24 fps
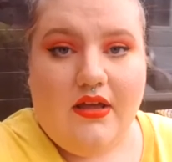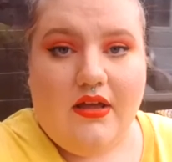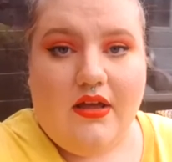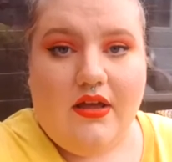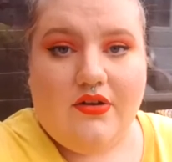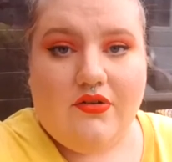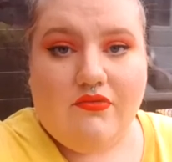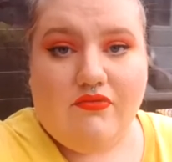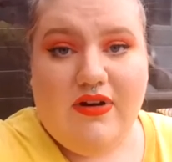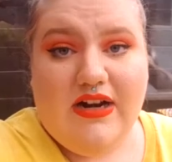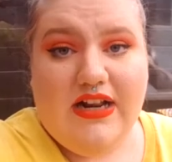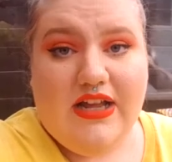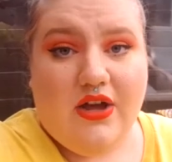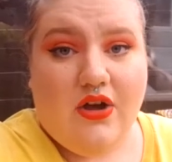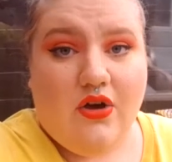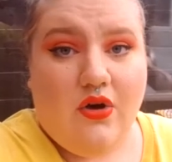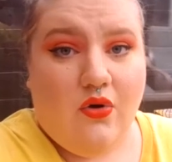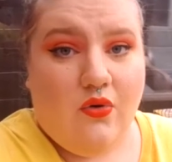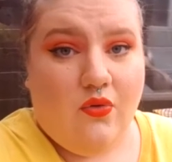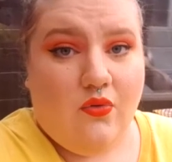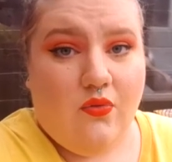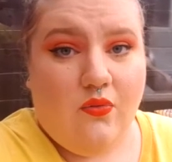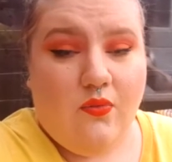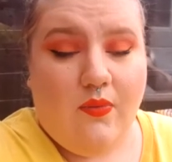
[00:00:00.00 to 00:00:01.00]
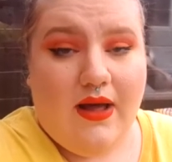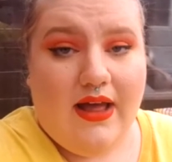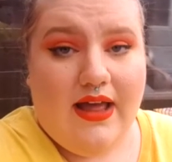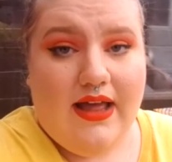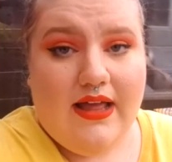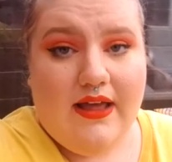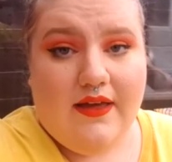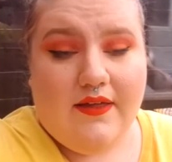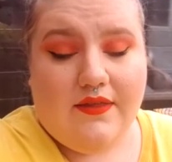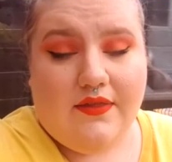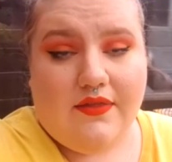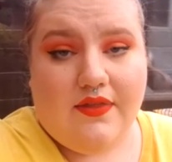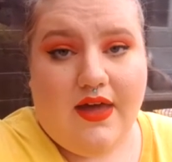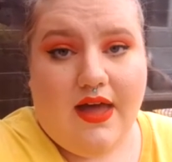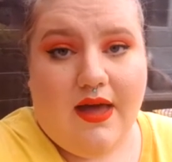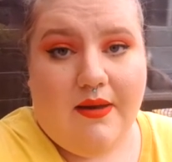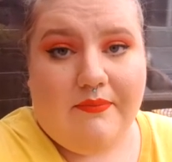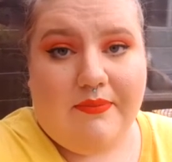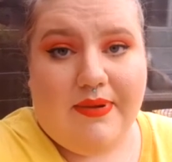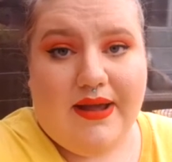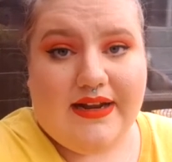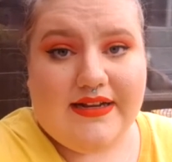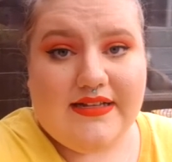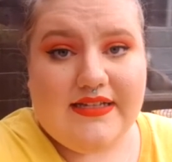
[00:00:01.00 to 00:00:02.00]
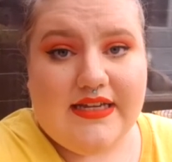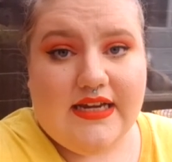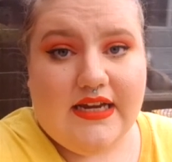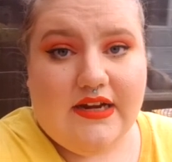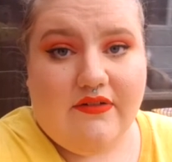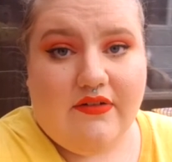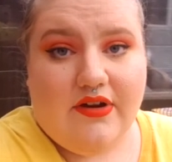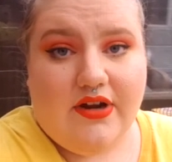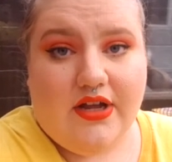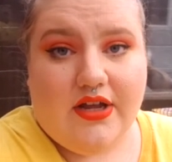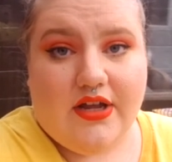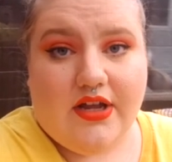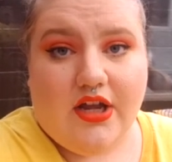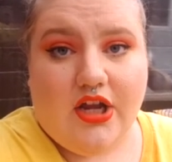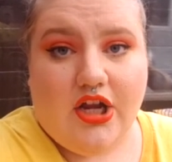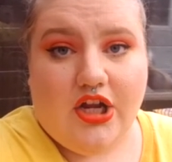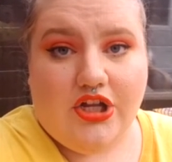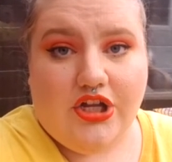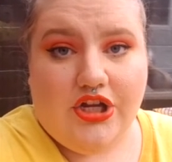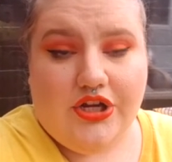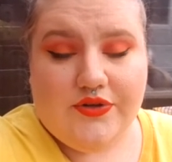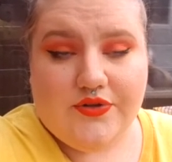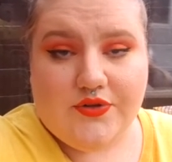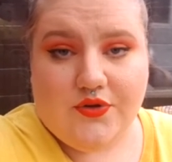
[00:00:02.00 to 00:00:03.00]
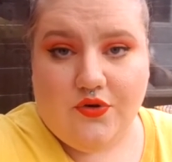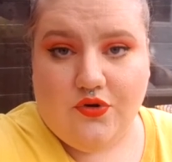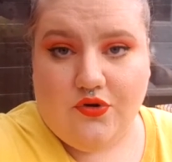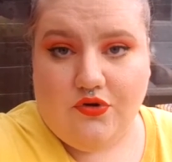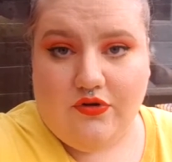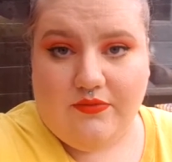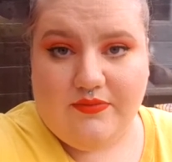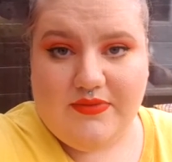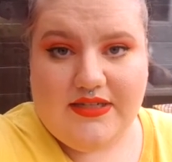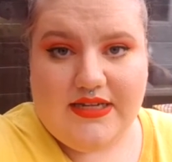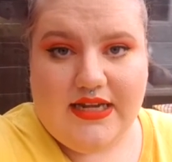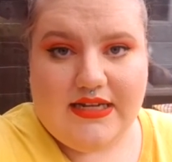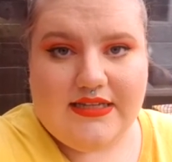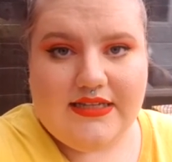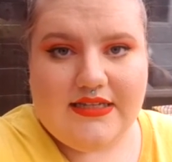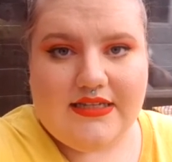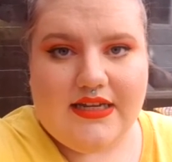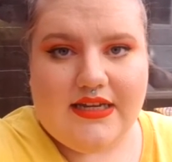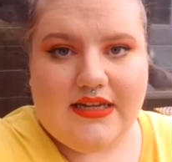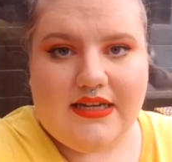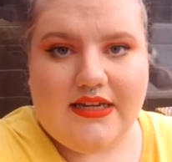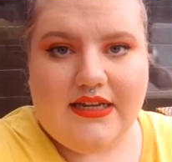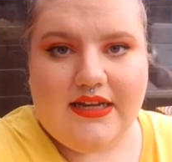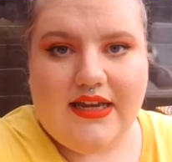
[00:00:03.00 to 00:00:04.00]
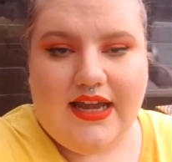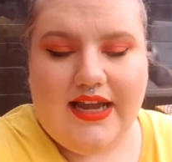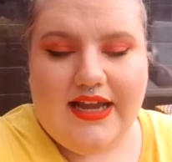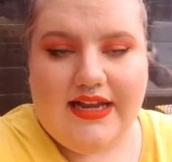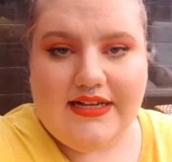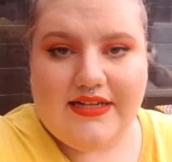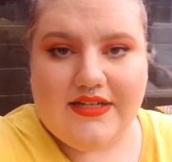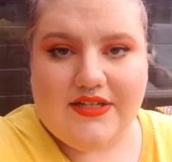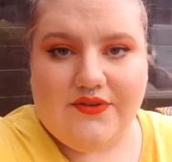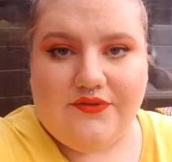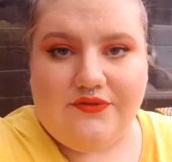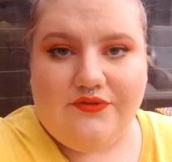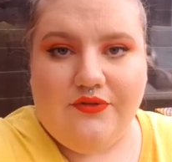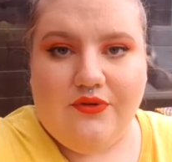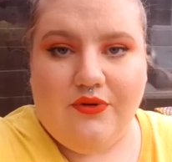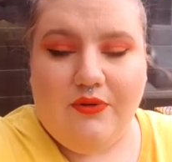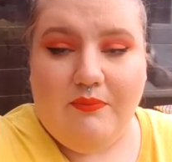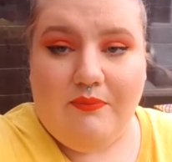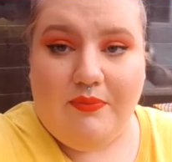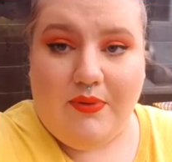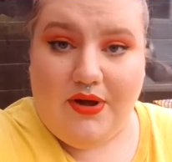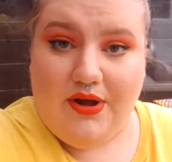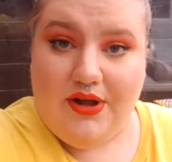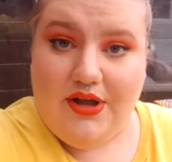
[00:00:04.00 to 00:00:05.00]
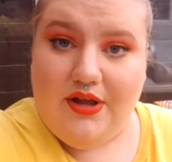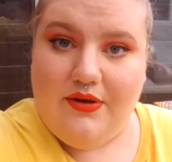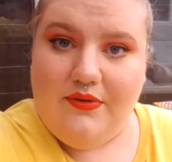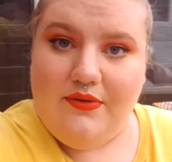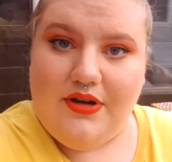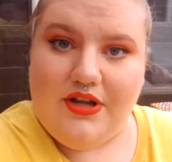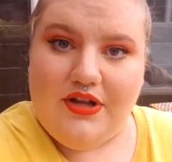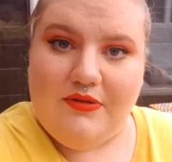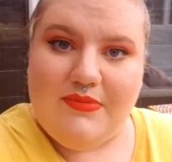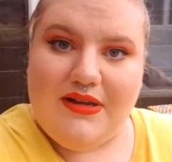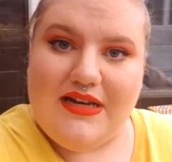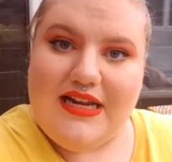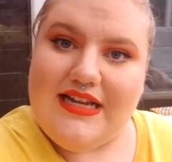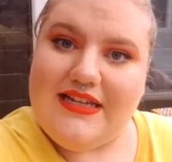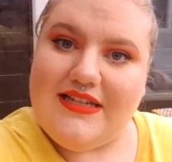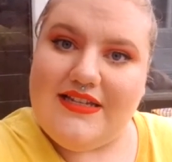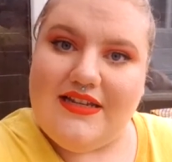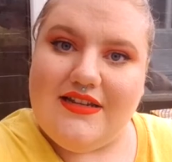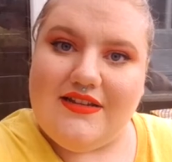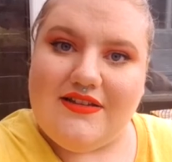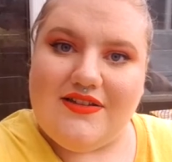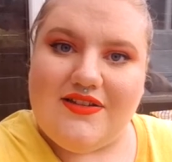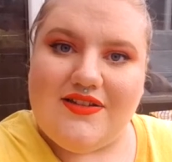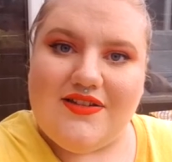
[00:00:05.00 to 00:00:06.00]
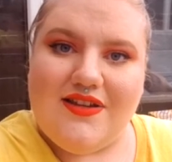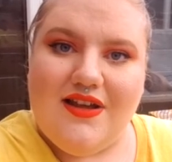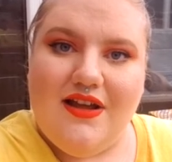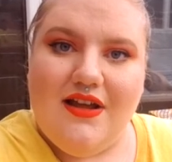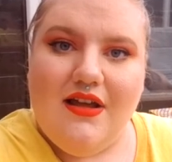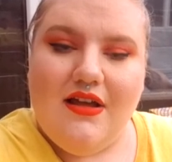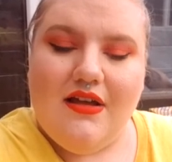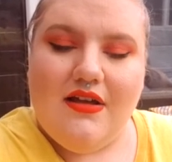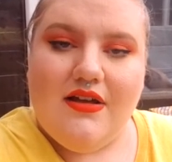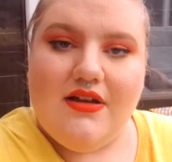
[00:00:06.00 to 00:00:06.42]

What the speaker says: And a really cool way that bacteria can use quorum sensing is for bioluminescence.